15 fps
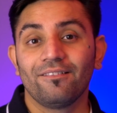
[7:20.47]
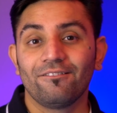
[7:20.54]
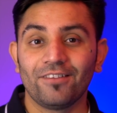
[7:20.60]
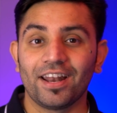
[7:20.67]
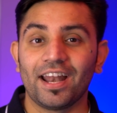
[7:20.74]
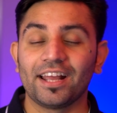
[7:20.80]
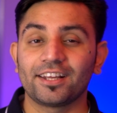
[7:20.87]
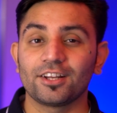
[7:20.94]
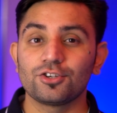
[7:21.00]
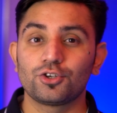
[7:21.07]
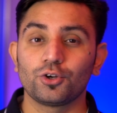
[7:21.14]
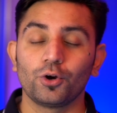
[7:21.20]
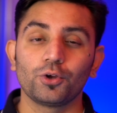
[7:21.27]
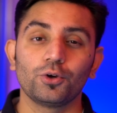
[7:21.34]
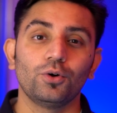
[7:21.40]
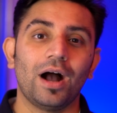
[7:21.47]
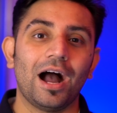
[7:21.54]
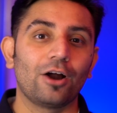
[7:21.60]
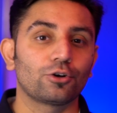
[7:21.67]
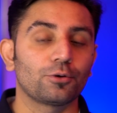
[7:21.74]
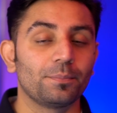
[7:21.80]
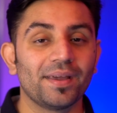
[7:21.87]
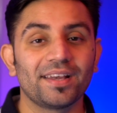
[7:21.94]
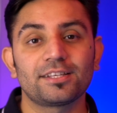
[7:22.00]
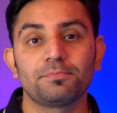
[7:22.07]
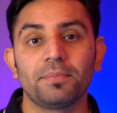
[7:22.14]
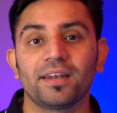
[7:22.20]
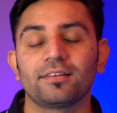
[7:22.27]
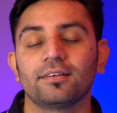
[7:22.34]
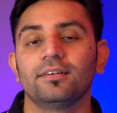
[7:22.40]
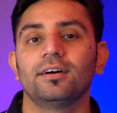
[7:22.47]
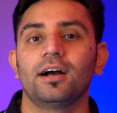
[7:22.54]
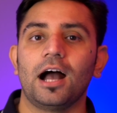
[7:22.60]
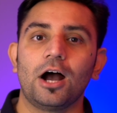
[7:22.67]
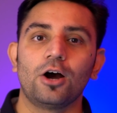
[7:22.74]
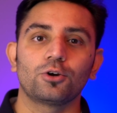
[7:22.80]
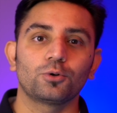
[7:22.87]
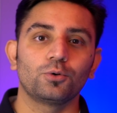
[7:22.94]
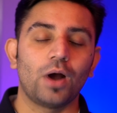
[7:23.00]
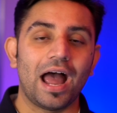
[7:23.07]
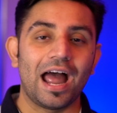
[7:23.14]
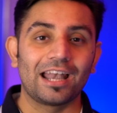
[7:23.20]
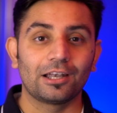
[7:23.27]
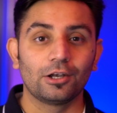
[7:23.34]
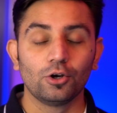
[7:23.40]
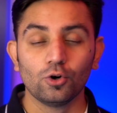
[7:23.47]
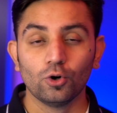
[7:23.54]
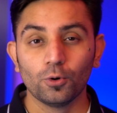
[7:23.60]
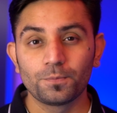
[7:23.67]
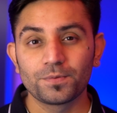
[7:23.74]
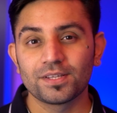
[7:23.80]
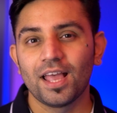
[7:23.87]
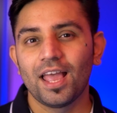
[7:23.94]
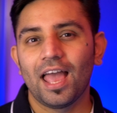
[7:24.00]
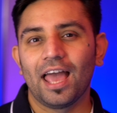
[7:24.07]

where I can show you how to mix better, how to add loops,